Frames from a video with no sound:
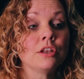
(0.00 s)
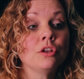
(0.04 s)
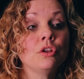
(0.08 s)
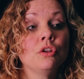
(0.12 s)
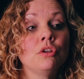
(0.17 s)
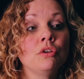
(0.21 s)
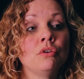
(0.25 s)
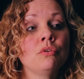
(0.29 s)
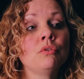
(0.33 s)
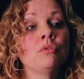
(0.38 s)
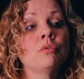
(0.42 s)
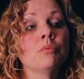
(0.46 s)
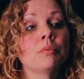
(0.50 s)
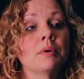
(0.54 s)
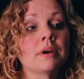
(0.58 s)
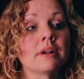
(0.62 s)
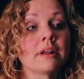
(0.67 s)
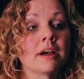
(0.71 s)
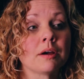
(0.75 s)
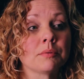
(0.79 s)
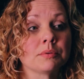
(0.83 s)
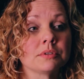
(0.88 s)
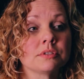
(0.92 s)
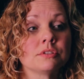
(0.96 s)
knew what
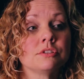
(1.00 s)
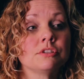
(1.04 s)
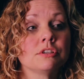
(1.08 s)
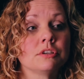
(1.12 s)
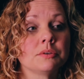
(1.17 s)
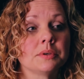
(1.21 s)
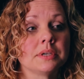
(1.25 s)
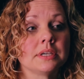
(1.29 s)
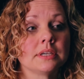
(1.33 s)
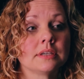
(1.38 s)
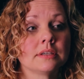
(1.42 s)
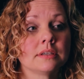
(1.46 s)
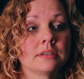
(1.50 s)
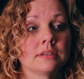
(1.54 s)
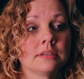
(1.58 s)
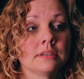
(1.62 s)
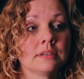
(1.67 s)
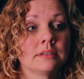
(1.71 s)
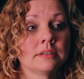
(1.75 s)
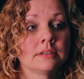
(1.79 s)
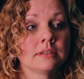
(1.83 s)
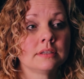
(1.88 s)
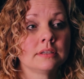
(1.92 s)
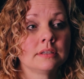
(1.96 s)
I was doing.
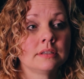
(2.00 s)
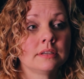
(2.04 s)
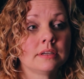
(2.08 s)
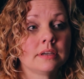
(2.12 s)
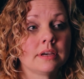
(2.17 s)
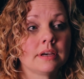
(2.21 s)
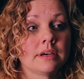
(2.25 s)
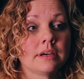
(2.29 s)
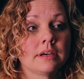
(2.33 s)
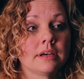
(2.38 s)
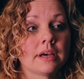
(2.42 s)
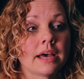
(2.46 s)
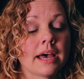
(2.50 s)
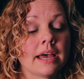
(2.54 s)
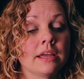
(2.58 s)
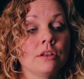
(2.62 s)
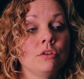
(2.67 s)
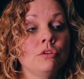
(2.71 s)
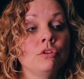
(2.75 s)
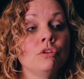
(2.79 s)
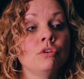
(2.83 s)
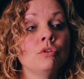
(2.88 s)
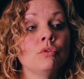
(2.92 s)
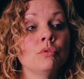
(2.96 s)
I
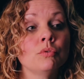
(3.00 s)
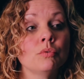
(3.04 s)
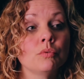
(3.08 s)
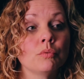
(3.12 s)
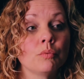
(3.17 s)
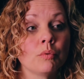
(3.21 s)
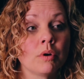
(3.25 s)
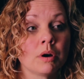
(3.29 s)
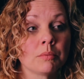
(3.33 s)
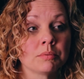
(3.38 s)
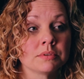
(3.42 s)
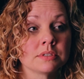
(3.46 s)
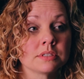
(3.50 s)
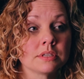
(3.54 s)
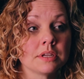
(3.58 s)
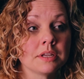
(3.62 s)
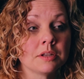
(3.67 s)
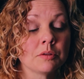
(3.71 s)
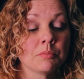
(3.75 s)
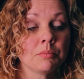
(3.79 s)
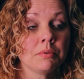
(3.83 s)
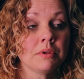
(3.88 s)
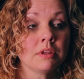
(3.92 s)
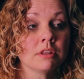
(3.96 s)
knew what was
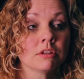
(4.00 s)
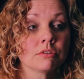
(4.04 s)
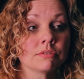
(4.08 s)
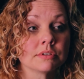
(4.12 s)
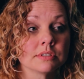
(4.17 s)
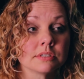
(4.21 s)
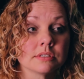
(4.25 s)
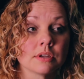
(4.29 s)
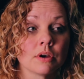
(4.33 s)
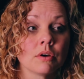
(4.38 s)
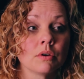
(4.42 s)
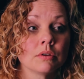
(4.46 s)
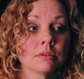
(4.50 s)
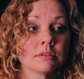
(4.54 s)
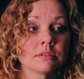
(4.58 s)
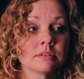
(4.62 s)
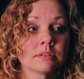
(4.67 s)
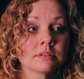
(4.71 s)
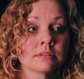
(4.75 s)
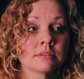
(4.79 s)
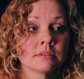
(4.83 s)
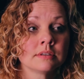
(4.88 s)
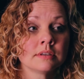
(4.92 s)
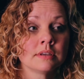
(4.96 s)
going to be the
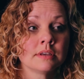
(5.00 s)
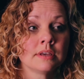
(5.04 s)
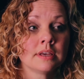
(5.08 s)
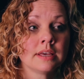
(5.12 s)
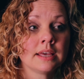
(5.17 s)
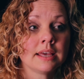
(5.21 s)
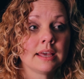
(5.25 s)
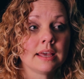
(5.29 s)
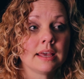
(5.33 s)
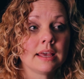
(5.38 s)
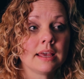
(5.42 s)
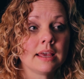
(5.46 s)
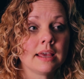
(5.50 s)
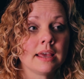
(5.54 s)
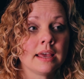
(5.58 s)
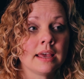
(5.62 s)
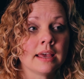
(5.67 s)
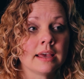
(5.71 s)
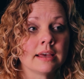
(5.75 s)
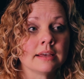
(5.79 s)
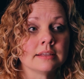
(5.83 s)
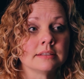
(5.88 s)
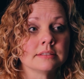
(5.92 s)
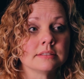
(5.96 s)
result.
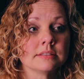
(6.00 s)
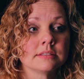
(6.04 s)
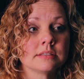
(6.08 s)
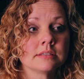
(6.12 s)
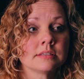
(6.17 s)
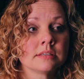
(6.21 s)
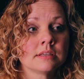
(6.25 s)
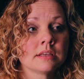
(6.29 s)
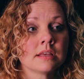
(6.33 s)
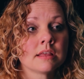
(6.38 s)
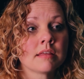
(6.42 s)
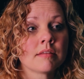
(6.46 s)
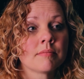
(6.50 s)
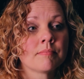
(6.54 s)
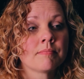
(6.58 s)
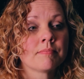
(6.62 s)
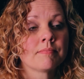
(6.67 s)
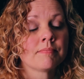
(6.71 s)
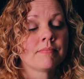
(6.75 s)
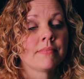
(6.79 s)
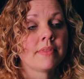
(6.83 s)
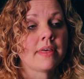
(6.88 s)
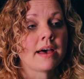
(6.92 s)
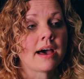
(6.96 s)
And
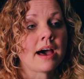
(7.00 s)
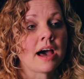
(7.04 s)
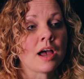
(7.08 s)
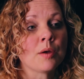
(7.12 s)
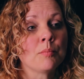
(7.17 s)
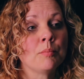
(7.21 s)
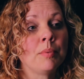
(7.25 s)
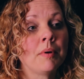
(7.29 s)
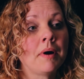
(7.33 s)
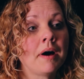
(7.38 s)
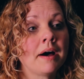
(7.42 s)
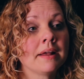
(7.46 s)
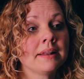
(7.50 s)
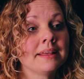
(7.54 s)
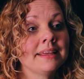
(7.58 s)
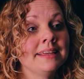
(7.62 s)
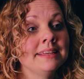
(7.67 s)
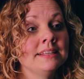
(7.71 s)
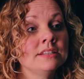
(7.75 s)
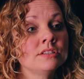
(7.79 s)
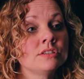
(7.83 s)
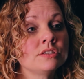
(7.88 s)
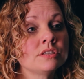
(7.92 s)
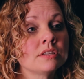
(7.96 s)
I bought
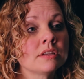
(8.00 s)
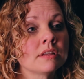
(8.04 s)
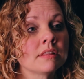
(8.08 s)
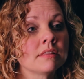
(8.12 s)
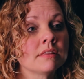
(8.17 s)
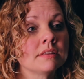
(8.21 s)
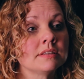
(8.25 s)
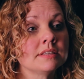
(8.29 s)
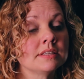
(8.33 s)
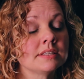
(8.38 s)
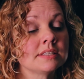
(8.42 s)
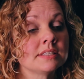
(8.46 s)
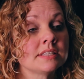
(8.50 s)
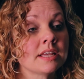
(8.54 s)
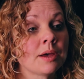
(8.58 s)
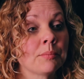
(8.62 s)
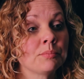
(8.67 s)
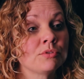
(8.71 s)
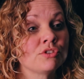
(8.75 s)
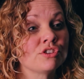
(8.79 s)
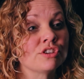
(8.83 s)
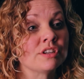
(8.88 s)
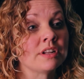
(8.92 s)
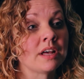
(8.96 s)
into the
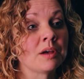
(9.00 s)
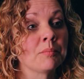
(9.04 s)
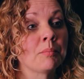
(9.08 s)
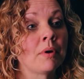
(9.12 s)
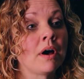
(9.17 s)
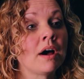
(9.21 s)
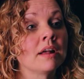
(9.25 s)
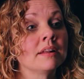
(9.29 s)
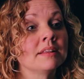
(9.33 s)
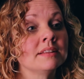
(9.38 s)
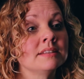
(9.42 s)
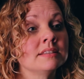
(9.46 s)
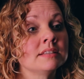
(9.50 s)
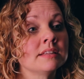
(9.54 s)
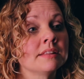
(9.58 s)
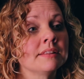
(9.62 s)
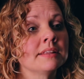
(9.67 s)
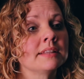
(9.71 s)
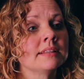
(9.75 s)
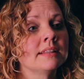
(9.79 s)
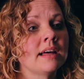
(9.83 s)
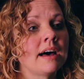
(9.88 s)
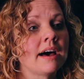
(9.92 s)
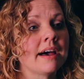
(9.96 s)
deception. I bought into
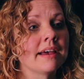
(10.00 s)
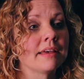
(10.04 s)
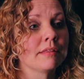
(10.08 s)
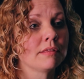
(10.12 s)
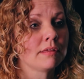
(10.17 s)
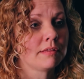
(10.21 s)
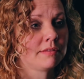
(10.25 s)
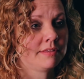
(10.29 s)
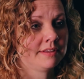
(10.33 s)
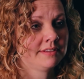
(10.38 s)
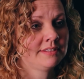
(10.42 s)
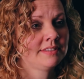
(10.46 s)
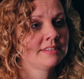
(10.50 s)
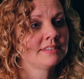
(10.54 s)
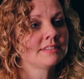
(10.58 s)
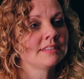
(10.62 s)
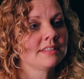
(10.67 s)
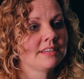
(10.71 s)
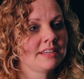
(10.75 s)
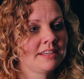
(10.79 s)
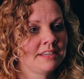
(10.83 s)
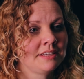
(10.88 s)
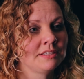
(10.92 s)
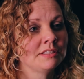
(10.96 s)
the lie that this is
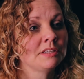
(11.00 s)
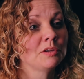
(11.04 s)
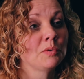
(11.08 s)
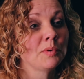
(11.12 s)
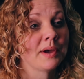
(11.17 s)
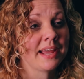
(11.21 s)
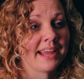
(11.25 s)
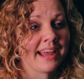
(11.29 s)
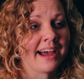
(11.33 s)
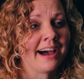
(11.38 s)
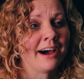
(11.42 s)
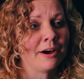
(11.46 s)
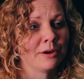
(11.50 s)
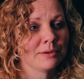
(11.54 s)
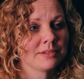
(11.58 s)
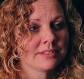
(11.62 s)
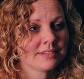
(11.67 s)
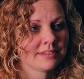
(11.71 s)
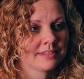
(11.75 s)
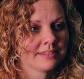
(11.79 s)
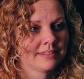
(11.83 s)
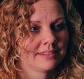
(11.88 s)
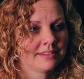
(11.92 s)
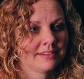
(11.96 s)
the easy way
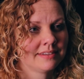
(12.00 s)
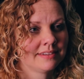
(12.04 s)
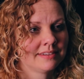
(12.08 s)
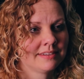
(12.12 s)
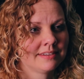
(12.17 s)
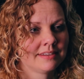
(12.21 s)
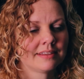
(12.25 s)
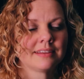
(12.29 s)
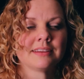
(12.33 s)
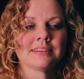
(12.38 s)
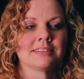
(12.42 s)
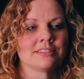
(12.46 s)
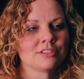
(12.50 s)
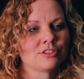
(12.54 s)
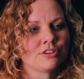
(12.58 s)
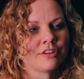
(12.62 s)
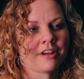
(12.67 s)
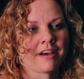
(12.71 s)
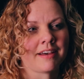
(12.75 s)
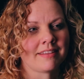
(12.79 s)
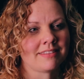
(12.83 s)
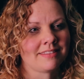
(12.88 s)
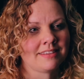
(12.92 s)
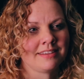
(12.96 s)
out. It's
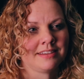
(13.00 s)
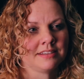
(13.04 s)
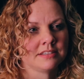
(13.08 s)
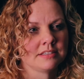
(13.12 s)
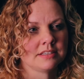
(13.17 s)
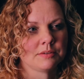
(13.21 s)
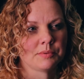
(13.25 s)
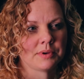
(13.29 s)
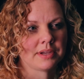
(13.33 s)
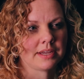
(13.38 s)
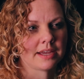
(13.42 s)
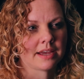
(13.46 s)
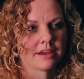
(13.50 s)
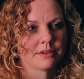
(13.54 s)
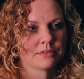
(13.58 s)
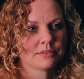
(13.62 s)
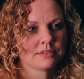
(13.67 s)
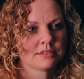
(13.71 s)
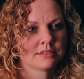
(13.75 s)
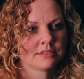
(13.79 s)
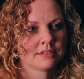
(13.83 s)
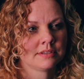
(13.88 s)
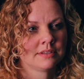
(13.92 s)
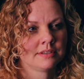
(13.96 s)
not the easy way
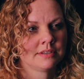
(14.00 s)
out.